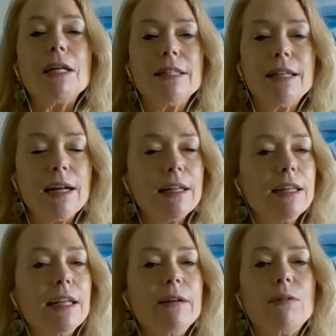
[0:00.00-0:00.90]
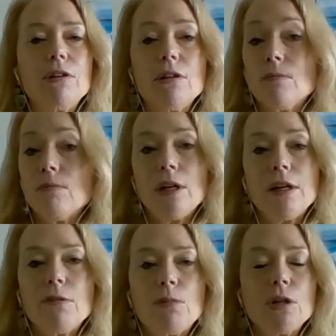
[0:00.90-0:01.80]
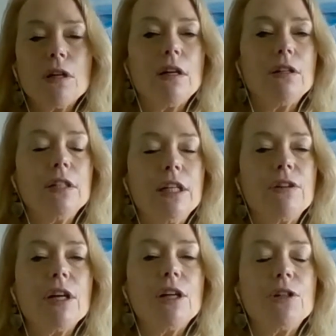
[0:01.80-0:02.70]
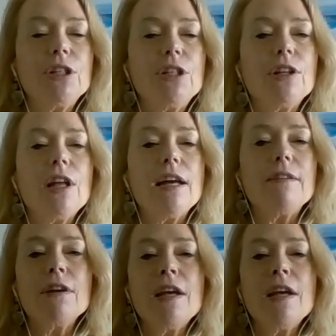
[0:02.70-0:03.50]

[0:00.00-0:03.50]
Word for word: yeah and he wrote a wonderful book called you know the 100 year life